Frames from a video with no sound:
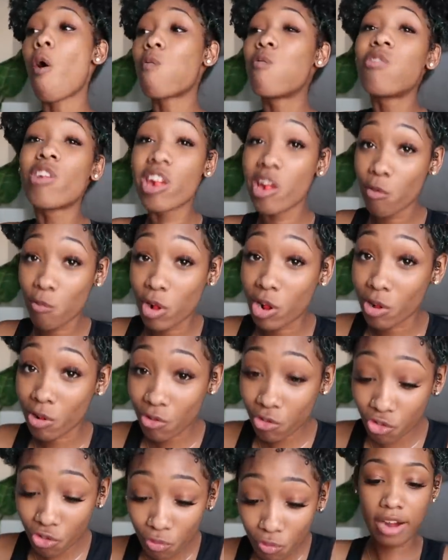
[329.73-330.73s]
Hopefully it
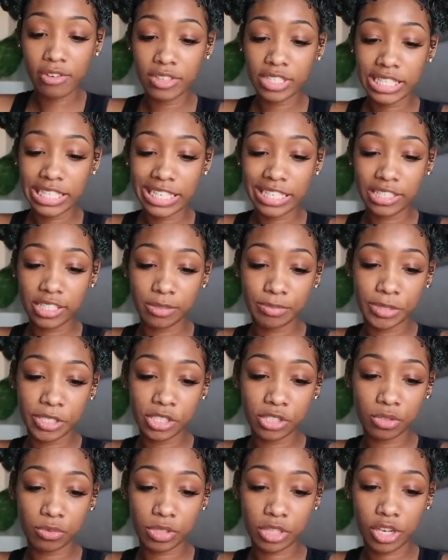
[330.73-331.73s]
works. Ever had
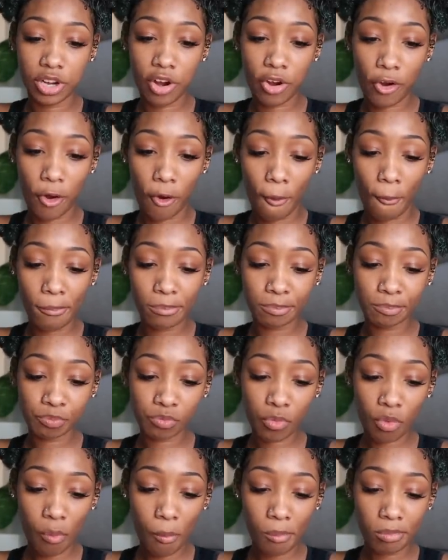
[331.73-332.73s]
experience with a girl?
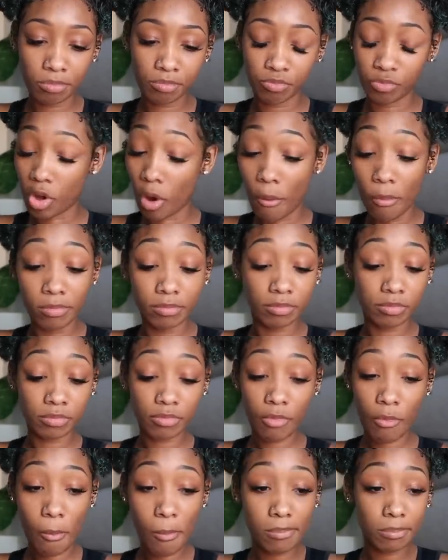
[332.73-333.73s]
No,
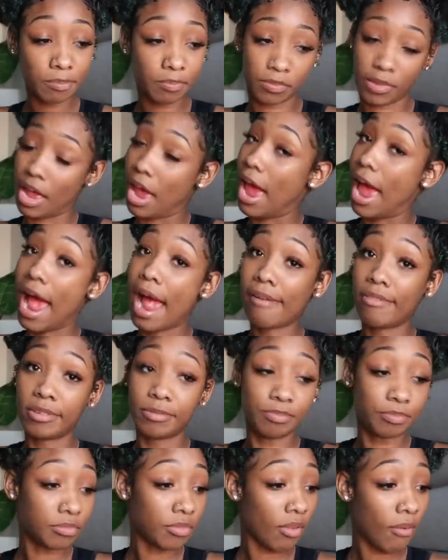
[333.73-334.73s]
I
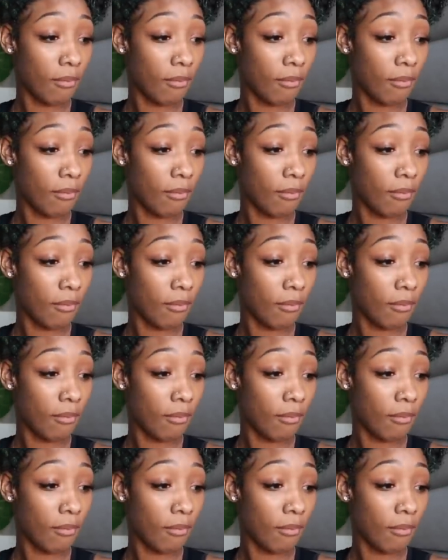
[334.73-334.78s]
haven't.